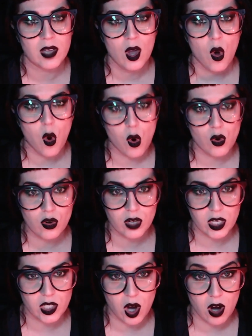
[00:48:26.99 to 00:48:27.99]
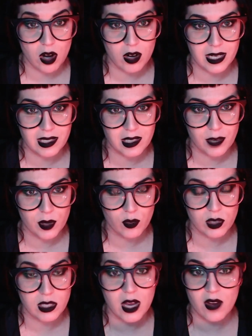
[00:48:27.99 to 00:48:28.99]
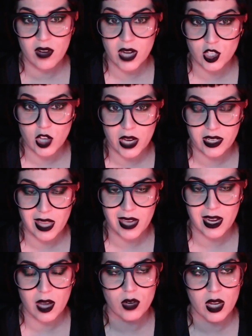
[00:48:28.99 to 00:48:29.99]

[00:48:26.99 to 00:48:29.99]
horror guitar exhibit was there, and I checked that out.